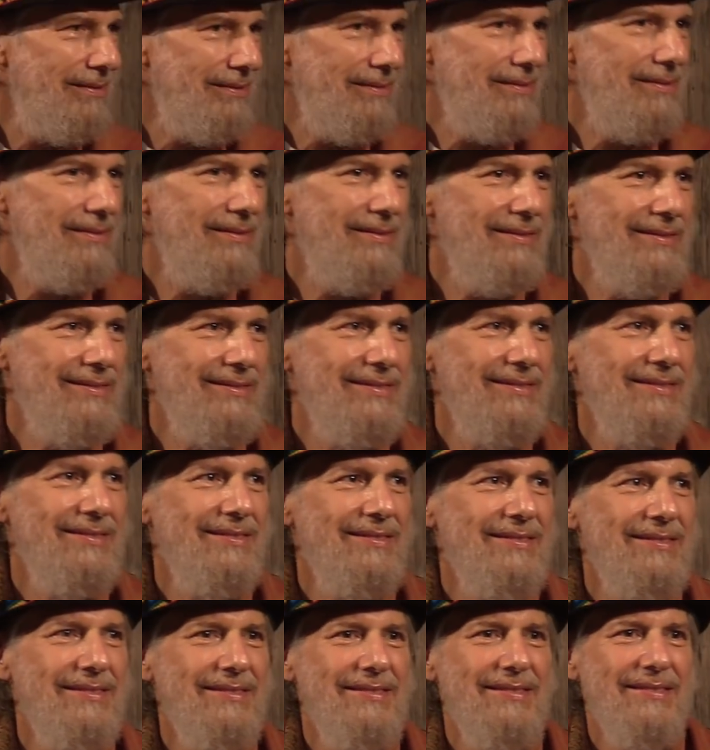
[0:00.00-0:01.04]

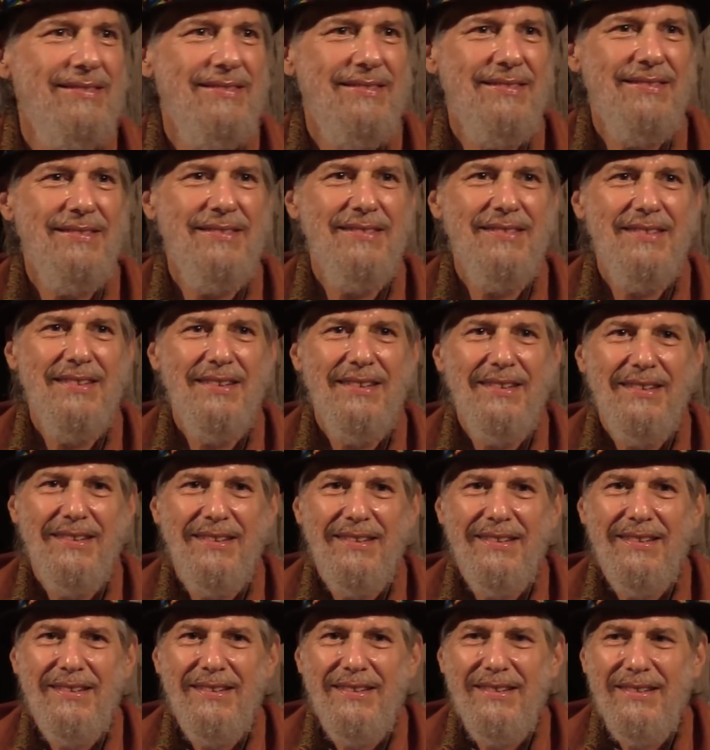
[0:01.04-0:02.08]

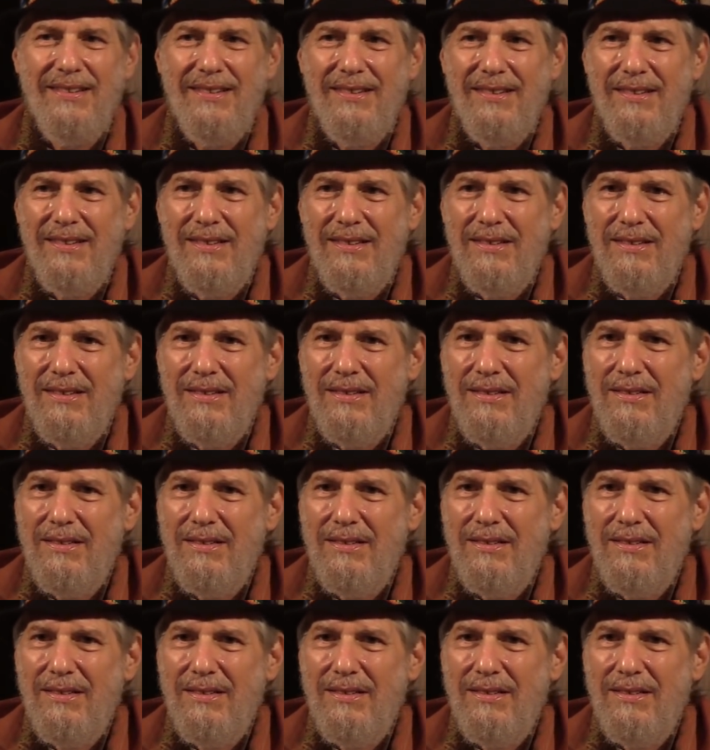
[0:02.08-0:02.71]
(silence)